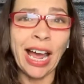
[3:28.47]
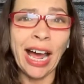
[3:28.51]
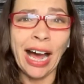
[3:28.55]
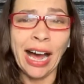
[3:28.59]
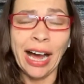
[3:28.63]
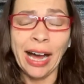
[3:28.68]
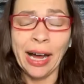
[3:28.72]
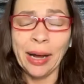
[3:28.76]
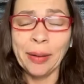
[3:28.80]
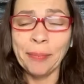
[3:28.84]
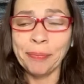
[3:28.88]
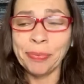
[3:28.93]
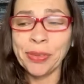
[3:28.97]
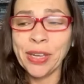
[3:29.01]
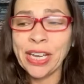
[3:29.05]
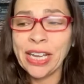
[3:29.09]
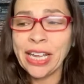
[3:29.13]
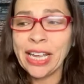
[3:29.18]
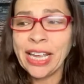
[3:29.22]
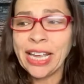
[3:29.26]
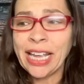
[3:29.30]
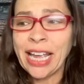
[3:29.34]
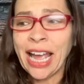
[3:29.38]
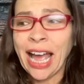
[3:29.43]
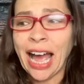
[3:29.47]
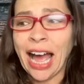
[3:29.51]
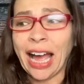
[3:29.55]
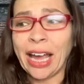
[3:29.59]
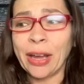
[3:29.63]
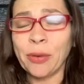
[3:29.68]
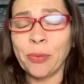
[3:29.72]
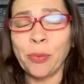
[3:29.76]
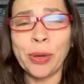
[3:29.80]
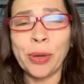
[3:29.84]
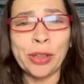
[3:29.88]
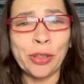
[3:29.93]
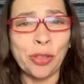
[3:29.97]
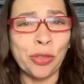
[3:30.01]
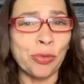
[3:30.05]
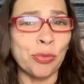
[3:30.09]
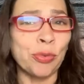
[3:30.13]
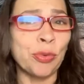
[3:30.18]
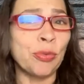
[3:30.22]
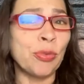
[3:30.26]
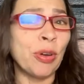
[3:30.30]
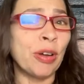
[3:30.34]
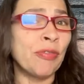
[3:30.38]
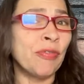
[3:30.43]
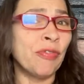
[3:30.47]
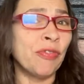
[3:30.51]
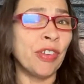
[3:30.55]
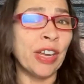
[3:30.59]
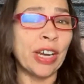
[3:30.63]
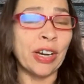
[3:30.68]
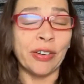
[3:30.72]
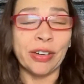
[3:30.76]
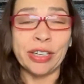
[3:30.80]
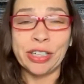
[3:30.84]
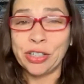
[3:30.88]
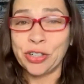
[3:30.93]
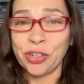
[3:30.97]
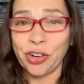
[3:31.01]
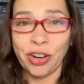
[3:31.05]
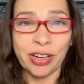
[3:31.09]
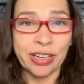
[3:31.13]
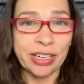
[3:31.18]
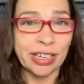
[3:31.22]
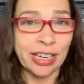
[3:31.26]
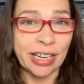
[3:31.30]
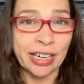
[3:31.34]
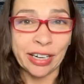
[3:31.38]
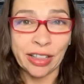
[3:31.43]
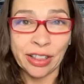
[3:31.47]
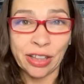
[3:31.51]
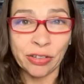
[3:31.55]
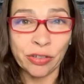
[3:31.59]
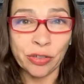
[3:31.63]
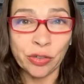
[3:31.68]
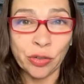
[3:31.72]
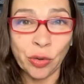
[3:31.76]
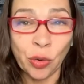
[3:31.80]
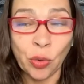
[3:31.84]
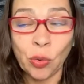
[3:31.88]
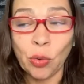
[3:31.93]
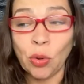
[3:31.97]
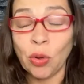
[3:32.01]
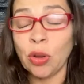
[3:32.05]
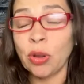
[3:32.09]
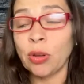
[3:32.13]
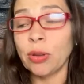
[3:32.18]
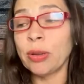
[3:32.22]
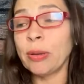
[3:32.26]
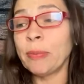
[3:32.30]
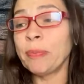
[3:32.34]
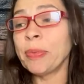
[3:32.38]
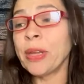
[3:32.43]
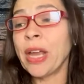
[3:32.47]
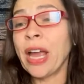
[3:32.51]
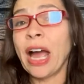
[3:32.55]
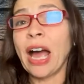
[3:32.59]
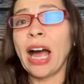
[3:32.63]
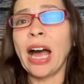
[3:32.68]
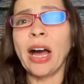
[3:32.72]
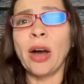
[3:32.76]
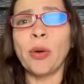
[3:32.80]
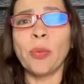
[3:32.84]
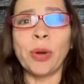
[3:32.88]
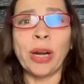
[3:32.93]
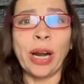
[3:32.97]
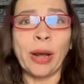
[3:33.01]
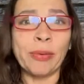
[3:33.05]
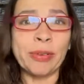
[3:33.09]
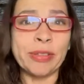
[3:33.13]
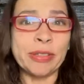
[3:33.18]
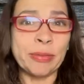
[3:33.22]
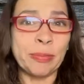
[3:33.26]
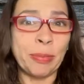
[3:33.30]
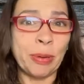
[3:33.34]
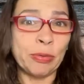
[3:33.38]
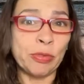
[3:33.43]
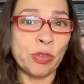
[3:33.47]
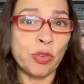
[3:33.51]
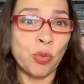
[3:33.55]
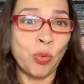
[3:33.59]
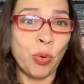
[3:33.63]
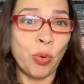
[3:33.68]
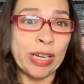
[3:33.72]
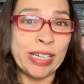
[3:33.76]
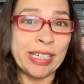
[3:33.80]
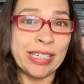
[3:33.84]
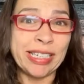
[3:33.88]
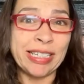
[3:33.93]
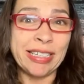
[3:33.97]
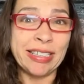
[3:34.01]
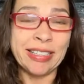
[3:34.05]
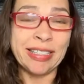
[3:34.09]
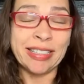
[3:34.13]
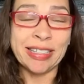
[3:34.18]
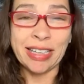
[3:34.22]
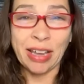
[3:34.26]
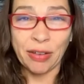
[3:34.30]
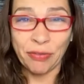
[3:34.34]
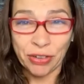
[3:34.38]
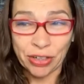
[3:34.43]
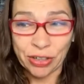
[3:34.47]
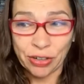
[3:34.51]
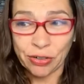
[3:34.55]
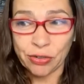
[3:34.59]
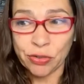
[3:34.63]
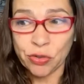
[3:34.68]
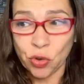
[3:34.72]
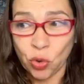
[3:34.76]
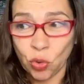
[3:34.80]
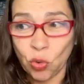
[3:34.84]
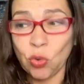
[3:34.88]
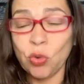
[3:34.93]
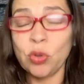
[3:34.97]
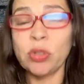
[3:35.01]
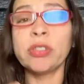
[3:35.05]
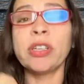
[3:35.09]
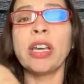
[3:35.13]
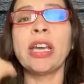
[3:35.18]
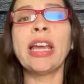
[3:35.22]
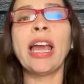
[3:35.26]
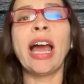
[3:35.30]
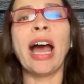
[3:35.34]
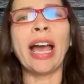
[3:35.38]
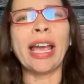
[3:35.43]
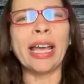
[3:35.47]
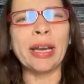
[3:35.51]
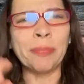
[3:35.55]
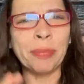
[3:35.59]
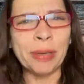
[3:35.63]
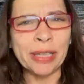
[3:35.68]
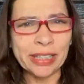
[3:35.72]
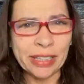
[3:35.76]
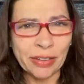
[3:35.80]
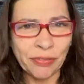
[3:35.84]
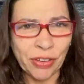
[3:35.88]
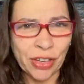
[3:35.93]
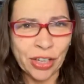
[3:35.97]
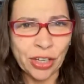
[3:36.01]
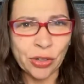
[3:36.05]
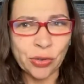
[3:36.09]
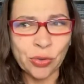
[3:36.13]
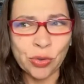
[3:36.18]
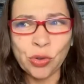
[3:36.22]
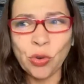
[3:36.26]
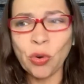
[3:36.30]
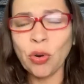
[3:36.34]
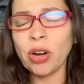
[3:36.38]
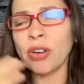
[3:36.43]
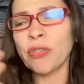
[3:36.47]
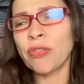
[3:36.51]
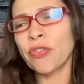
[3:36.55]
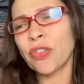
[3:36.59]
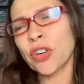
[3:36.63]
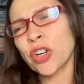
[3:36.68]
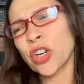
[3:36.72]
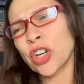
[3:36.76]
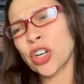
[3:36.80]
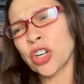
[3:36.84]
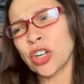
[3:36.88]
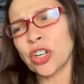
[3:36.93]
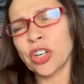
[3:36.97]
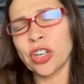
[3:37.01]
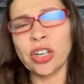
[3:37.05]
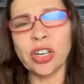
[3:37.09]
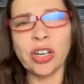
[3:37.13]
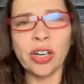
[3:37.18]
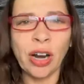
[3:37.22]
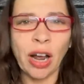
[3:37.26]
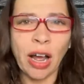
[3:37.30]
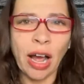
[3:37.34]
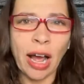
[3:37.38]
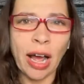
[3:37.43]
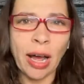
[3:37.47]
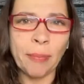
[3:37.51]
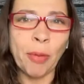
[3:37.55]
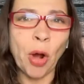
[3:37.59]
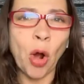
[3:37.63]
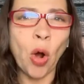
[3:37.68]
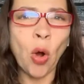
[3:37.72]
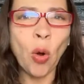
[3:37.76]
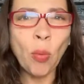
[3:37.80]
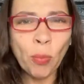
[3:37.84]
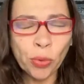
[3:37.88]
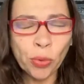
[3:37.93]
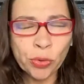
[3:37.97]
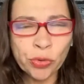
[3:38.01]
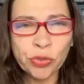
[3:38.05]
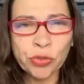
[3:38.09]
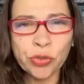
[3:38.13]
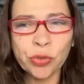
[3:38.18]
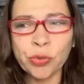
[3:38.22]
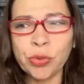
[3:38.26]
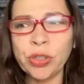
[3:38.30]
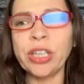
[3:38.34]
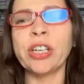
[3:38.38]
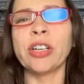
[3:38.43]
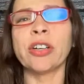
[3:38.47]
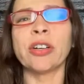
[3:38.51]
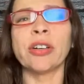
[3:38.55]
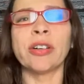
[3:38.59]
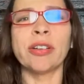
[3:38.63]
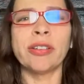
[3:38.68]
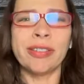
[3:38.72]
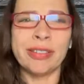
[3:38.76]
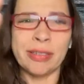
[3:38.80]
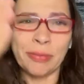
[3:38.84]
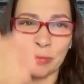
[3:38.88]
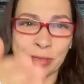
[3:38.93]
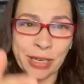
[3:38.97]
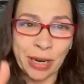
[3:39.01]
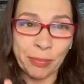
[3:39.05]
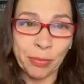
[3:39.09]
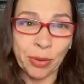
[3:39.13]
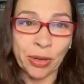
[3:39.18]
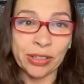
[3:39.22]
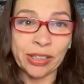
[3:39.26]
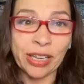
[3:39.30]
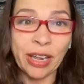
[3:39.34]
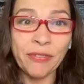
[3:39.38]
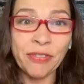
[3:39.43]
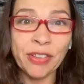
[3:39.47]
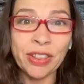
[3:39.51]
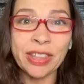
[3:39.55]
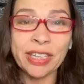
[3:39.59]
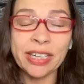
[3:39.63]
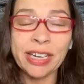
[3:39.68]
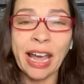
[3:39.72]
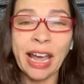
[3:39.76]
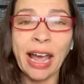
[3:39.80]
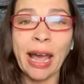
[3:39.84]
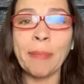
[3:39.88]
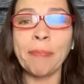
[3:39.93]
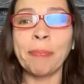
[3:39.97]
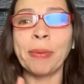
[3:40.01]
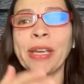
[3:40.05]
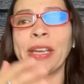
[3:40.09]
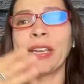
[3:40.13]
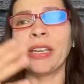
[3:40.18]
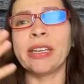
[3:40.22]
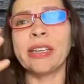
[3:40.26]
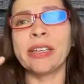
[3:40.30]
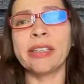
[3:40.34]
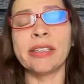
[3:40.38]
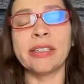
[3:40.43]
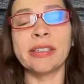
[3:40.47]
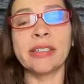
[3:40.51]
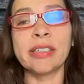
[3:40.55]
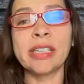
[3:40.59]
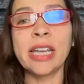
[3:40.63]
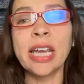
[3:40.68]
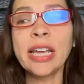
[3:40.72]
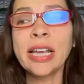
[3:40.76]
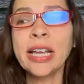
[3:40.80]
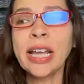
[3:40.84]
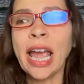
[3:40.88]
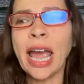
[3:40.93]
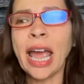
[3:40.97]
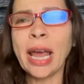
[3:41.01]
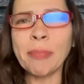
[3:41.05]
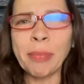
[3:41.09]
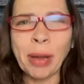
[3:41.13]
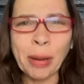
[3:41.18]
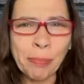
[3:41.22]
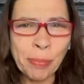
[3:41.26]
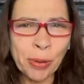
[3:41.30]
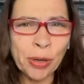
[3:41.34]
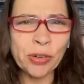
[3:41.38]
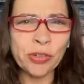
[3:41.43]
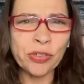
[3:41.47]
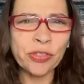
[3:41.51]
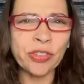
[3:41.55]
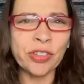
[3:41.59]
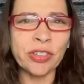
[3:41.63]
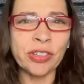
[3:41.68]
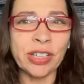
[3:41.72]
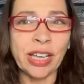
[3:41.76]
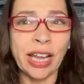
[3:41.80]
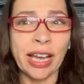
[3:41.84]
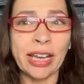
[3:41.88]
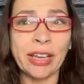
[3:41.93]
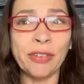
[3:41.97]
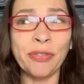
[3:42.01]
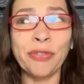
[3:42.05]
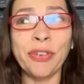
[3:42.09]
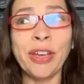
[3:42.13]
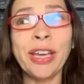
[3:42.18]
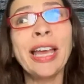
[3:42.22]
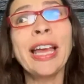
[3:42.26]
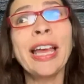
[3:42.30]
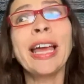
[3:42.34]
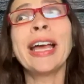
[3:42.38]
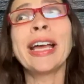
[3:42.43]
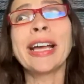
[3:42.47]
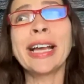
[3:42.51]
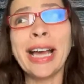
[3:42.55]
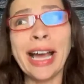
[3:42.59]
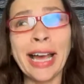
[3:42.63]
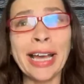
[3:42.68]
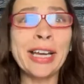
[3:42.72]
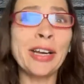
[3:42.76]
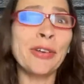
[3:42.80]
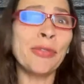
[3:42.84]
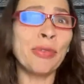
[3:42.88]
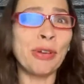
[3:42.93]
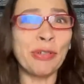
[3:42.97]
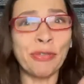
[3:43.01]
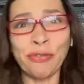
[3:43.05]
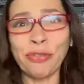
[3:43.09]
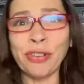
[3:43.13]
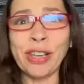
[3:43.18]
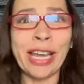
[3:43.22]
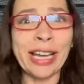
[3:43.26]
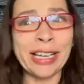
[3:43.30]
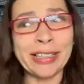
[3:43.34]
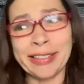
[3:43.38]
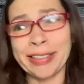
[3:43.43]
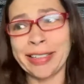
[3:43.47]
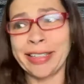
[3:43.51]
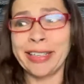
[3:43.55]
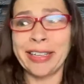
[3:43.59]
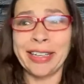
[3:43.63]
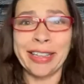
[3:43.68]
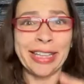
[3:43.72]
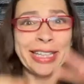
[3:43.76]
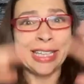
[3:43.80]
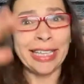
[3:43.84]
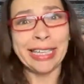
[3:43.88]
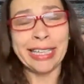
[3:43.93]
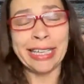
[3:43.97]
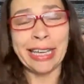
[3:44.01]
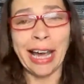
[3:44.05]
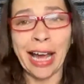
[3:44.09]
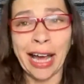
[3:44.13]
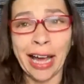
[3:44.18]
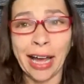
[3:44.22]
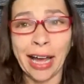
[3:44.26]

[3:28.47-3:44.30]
Um, I went through a very dark night of the soul when I was about 27 years old. I had been living in New York for almost 2 years. September 11th had happened, and my personal life kind of reflected the